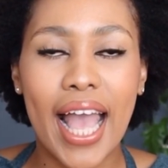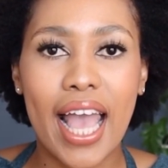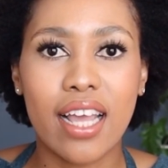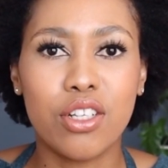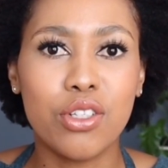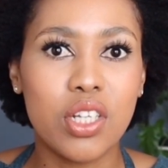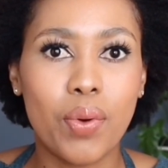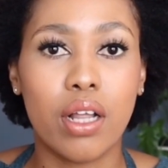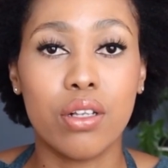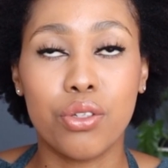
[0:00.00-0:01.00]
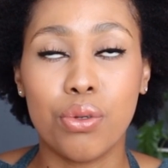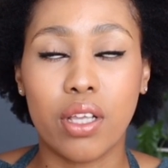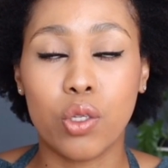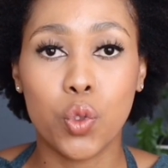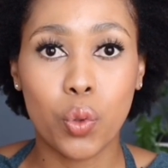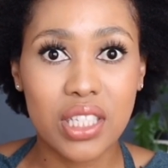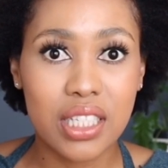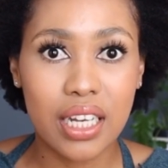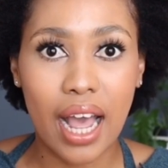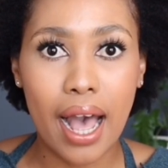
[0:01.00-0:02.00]
and usually what I'll do is I'll
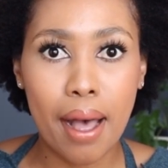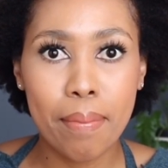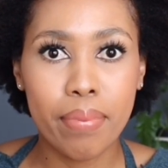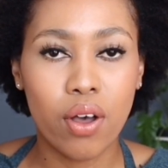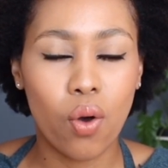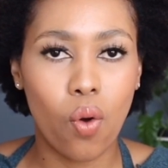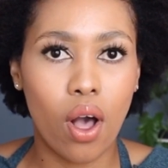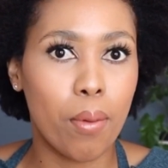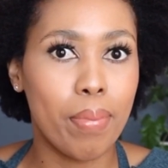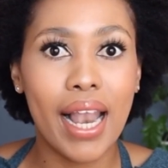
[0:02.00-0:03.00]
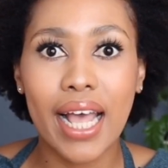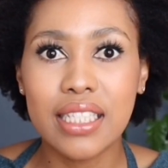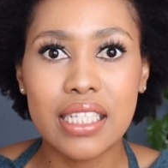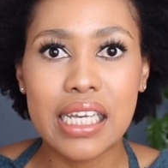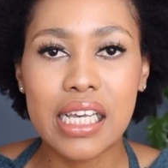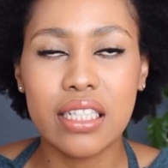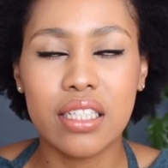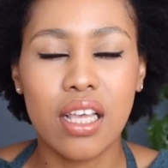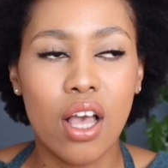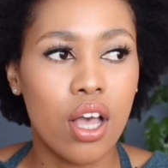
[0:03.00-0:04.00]
twist it up, or I'll plait it,